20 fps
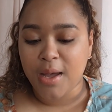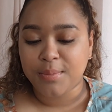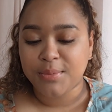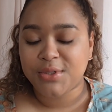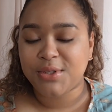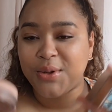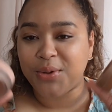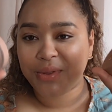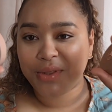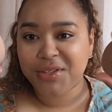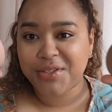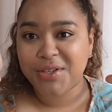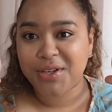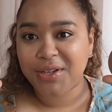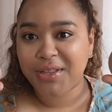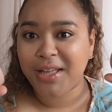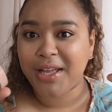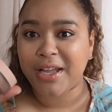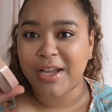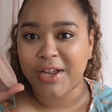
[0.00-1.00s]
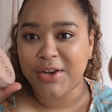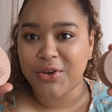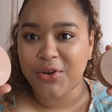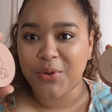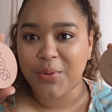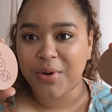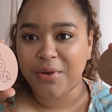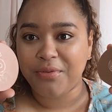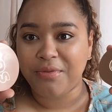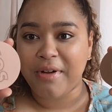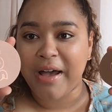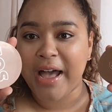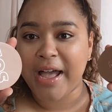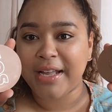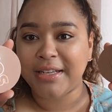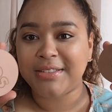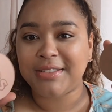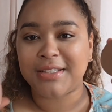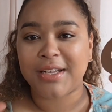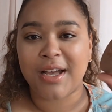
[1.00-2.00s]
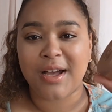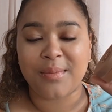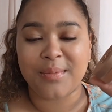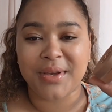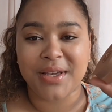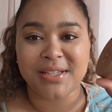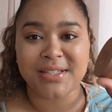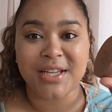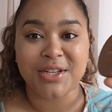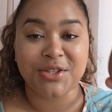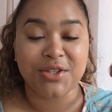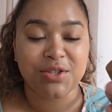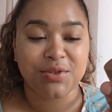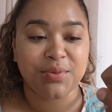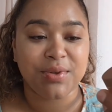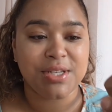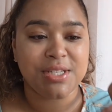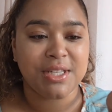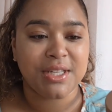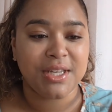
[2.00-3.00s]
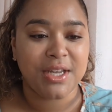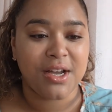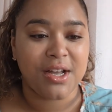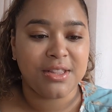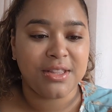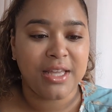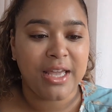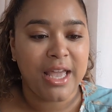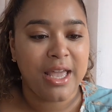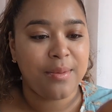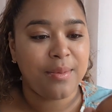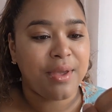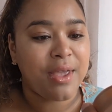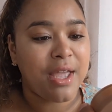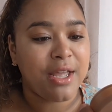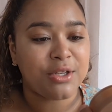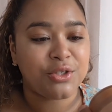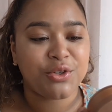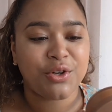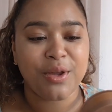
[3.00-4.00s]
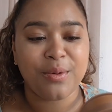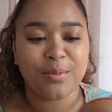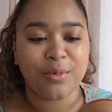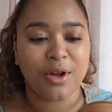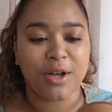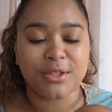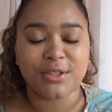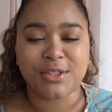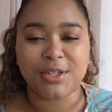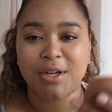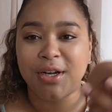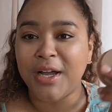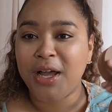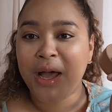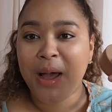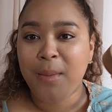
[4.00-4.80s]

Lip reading: So these are like a newer find, because I just recently got the ABH cream bronzer,